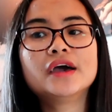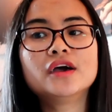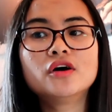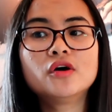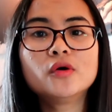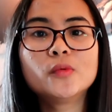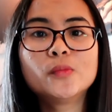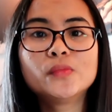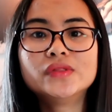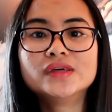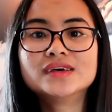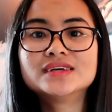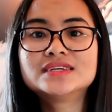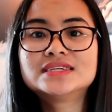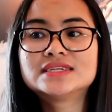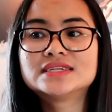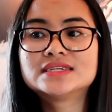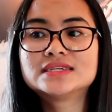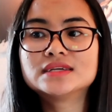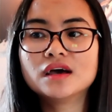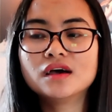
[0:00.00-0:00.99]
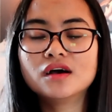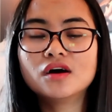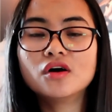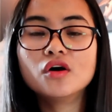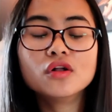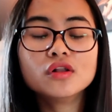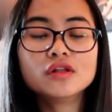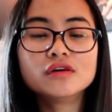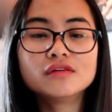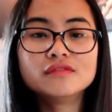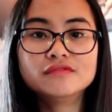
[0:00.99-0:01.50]
hope this,
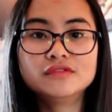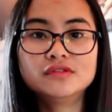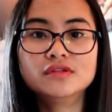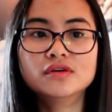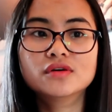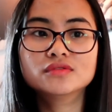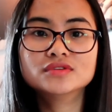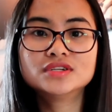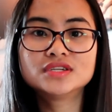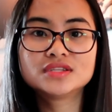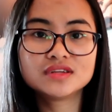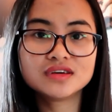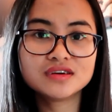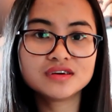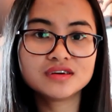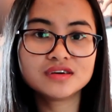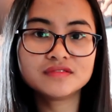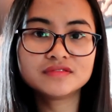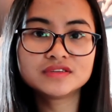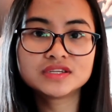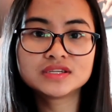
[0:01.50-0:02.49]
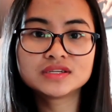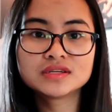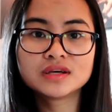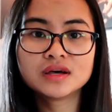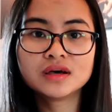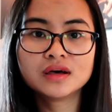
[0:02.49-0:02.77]
all of those tips,